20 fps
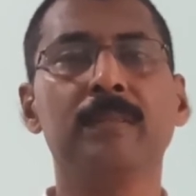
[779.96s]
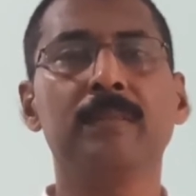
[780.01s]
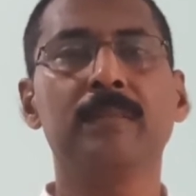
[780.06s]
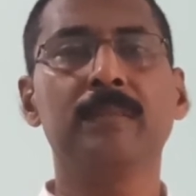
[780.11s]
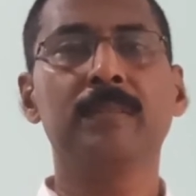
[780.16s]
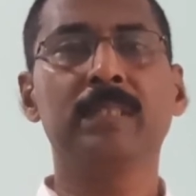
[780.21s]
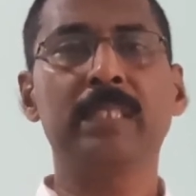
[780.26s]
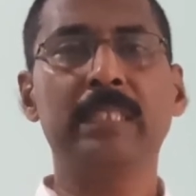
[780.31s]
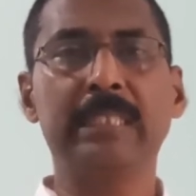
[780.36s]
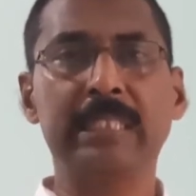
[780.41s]

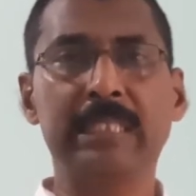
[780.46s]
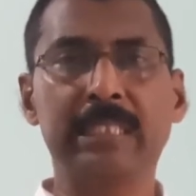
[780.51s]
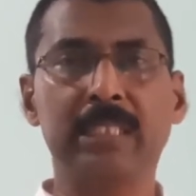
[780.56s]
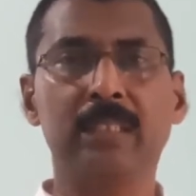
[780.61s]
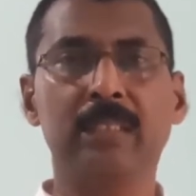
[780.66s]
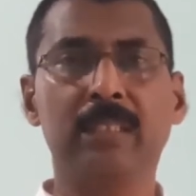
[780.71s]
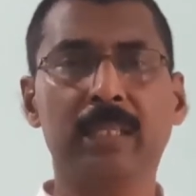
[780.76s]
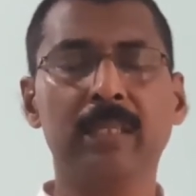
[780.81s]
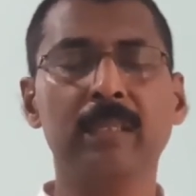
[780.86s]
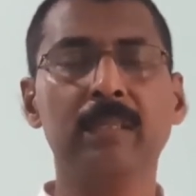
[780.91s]

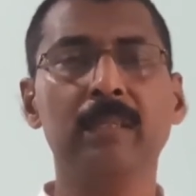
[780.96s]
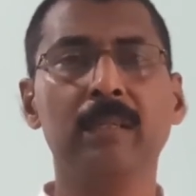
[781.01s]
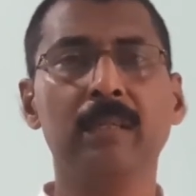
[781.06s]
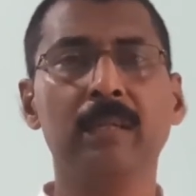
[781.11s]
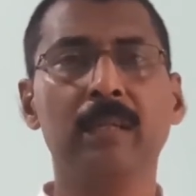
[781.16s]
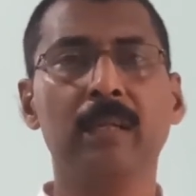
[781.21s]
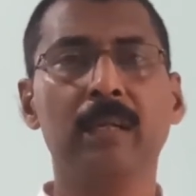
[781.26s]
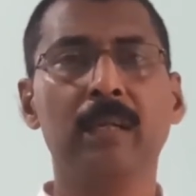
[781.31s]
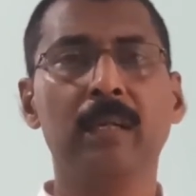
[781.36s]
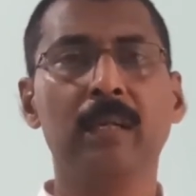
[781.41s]
suggested that
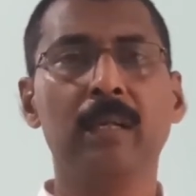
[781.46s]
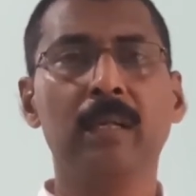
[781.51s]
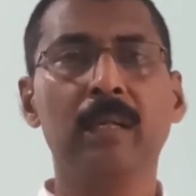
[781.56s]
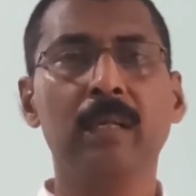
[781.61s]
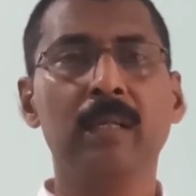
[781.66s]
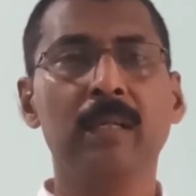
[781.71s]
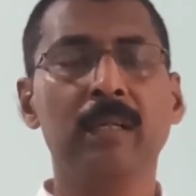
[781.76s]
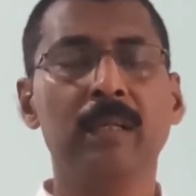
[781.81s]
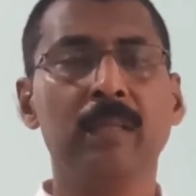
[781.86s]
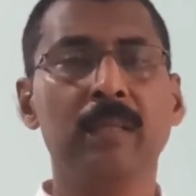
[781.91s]

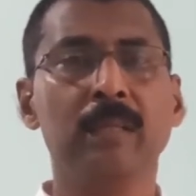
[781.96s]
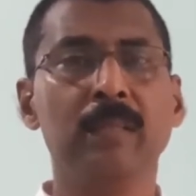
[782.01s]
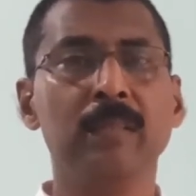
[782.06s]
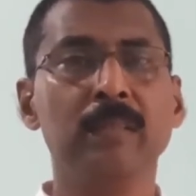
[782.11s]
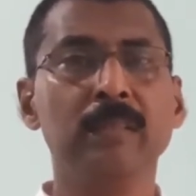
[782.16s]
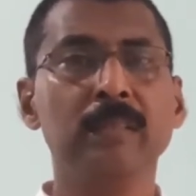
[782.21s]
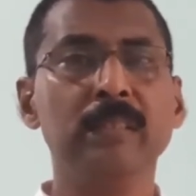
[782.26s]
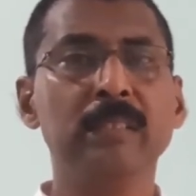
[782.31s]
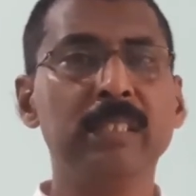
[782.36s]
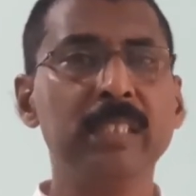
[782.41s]

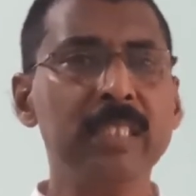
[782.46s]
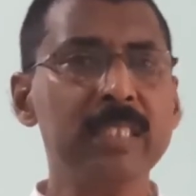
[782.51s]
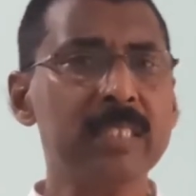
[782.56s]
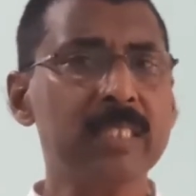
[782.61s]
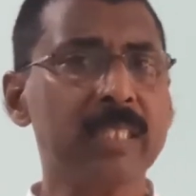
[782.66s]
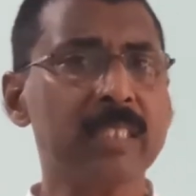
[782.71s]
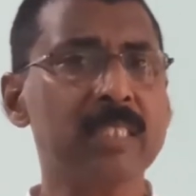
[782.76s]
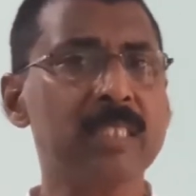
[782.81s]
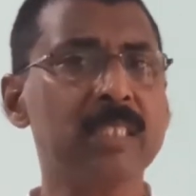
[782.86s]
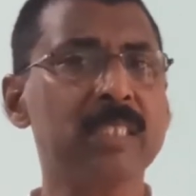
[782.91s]
this
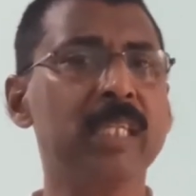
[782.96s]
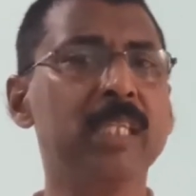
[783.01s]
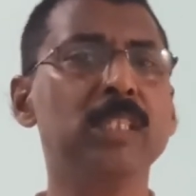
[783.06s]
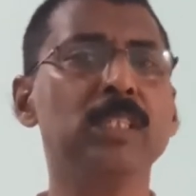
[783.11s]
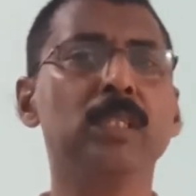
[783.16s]
exchange